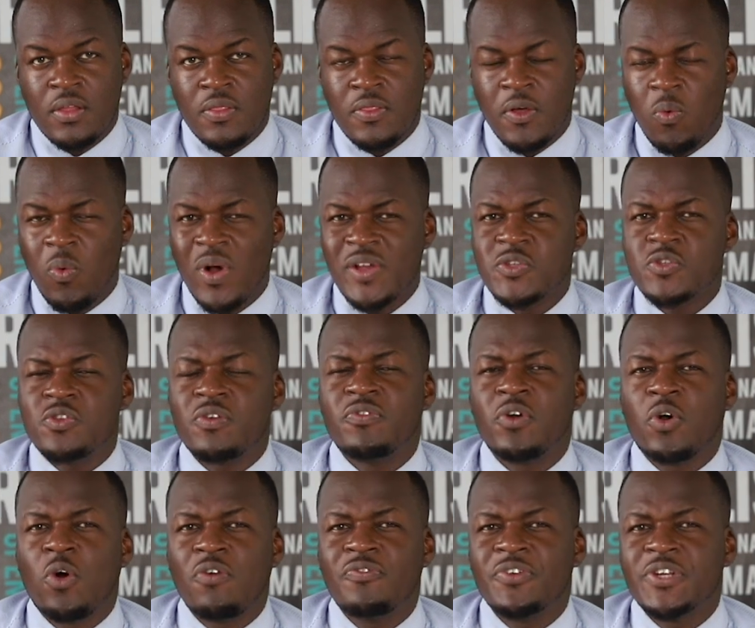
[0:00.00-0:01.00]
The worst of
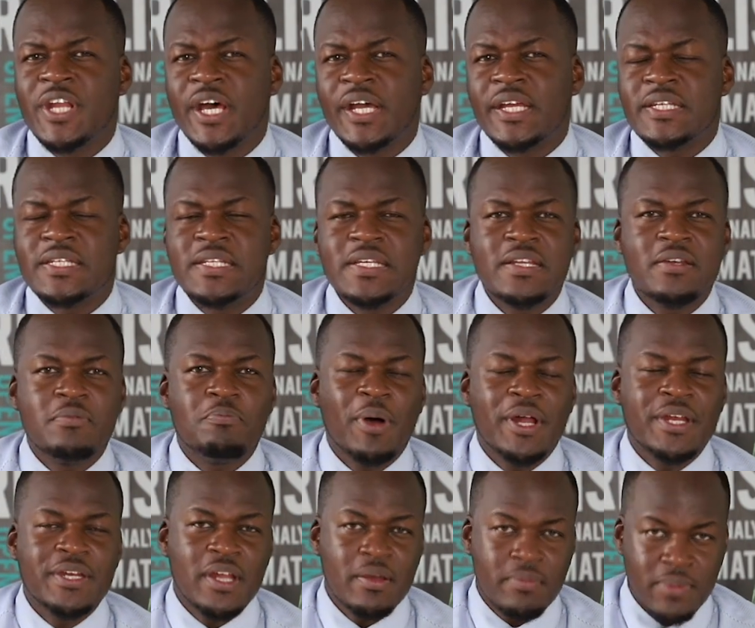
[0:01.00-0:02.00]
the COVID 19
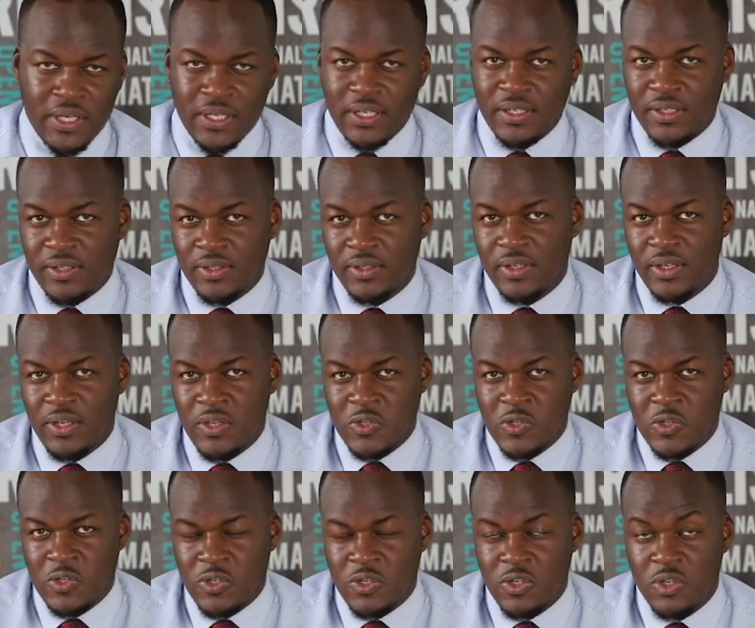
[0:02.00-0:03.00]
pandemic
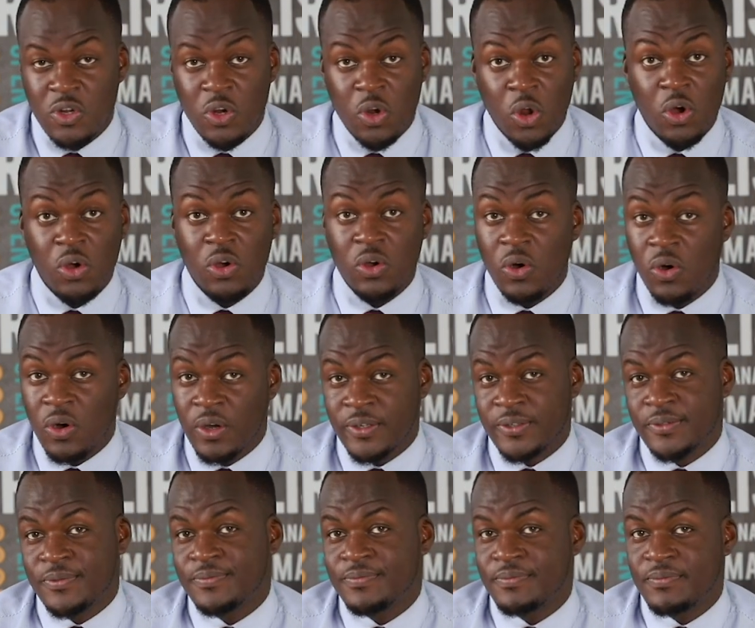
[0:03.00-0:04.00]
is long
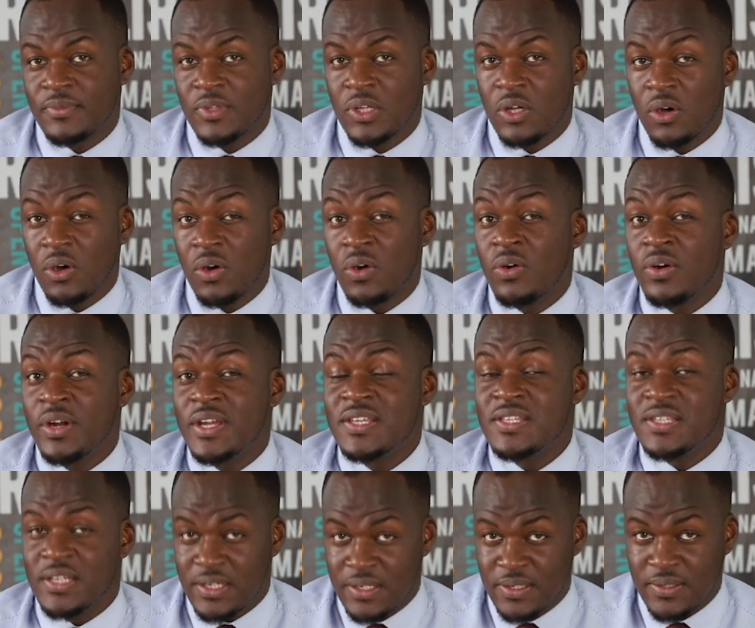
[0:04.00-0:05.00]
gone, or
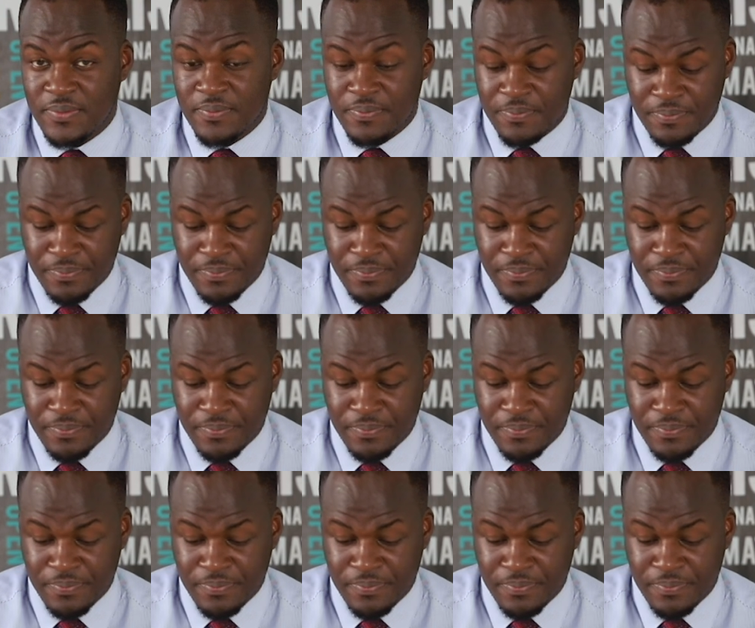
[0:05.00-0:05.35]
is it?